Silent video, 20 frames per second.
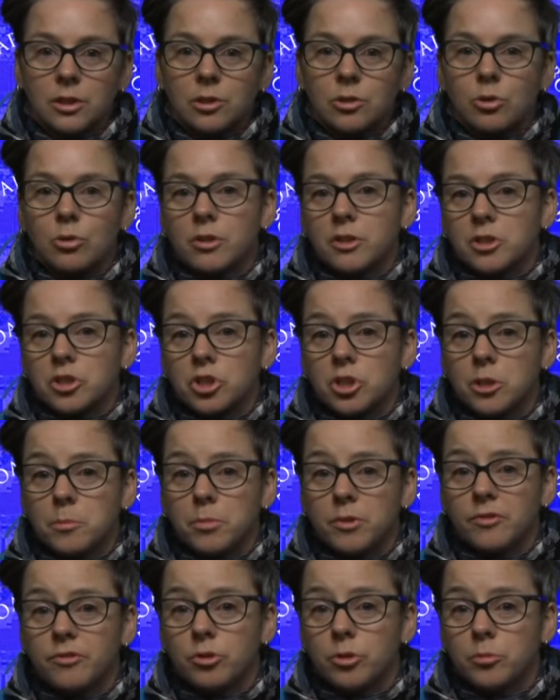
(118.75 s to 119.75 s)
or that she
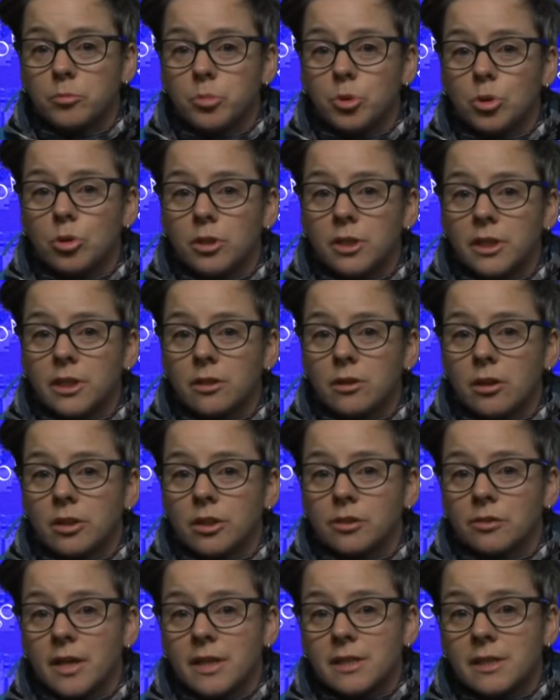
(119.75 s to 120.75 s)
performed poorly on
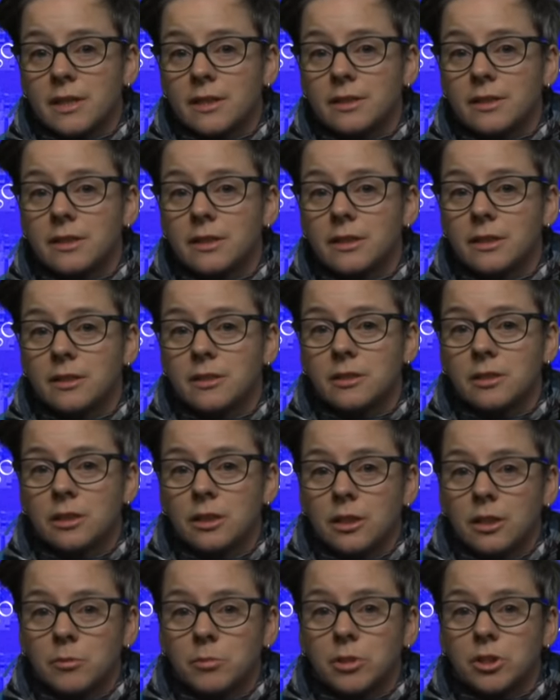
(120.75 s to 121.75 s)
her SATs
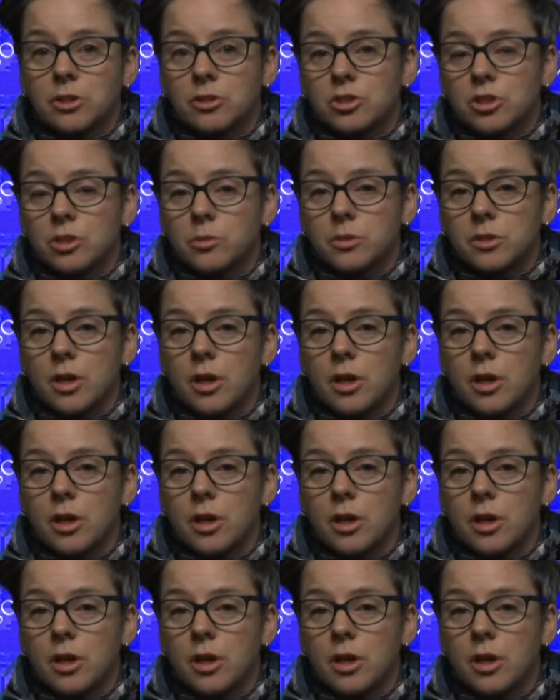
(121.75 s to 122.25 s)
because she was